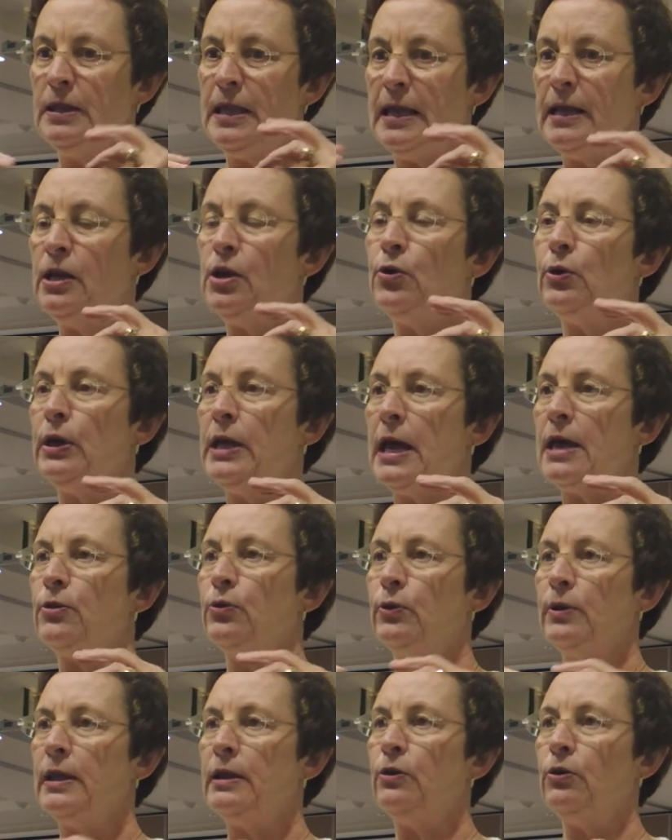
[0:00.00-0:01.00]
they go
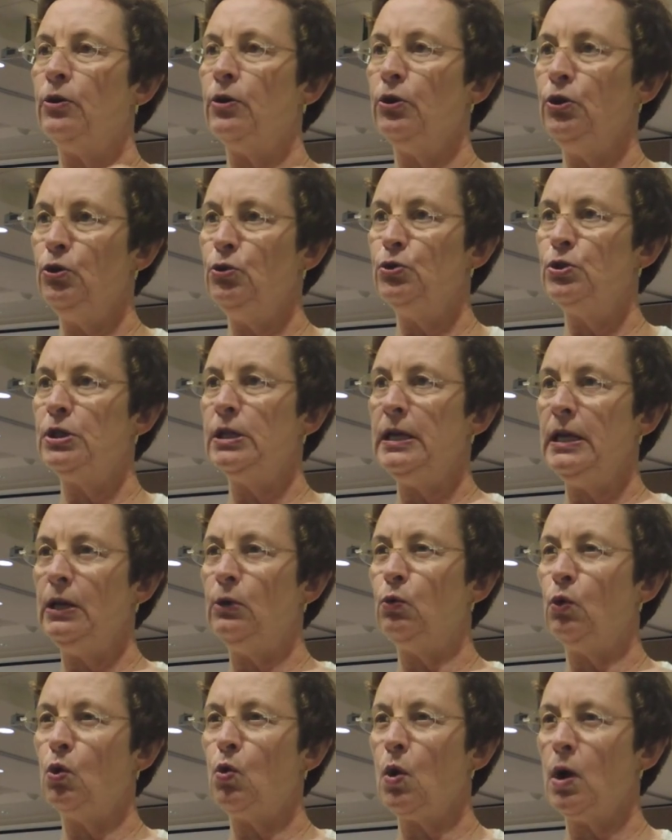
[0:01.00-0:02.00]
together and they are used
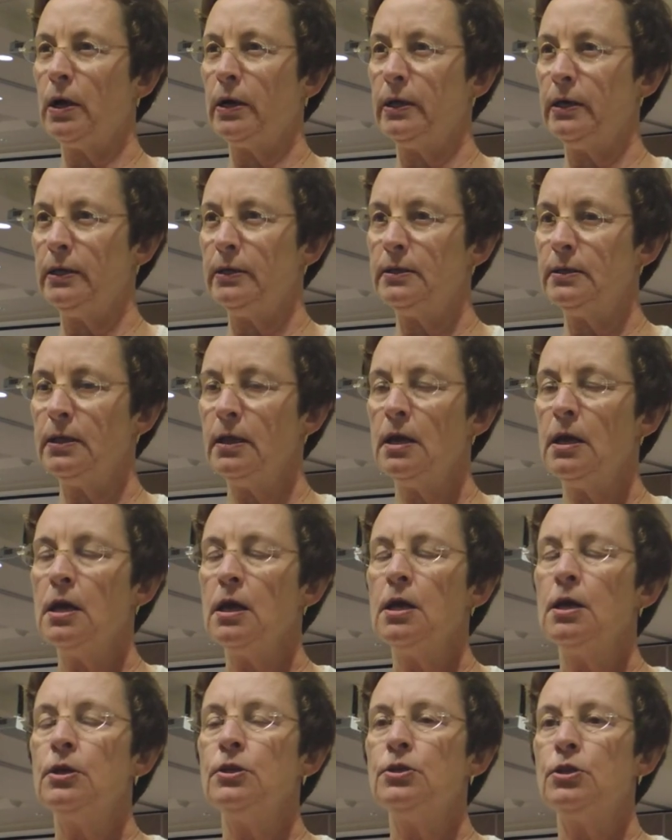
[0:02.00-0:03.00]
in equal quantities.
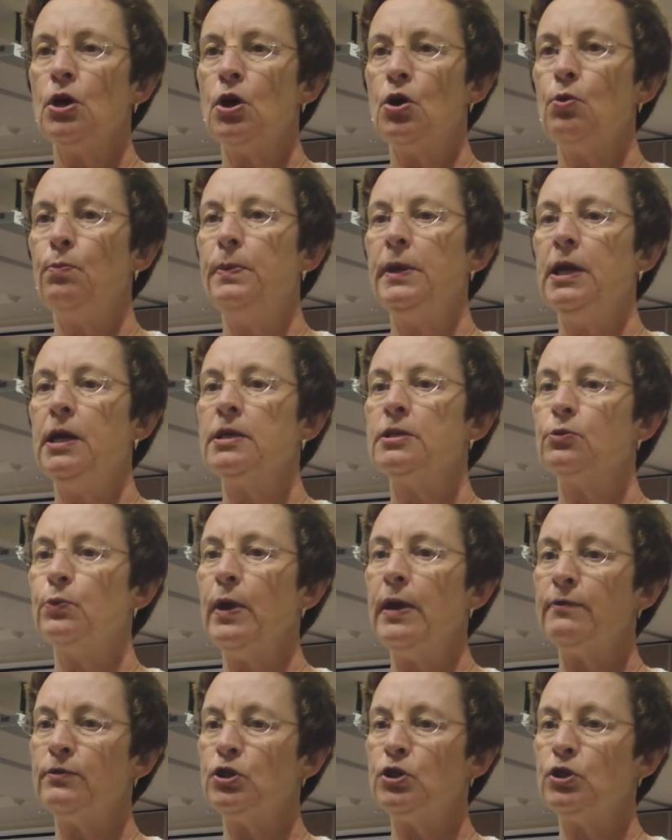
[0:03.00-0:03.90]
So because we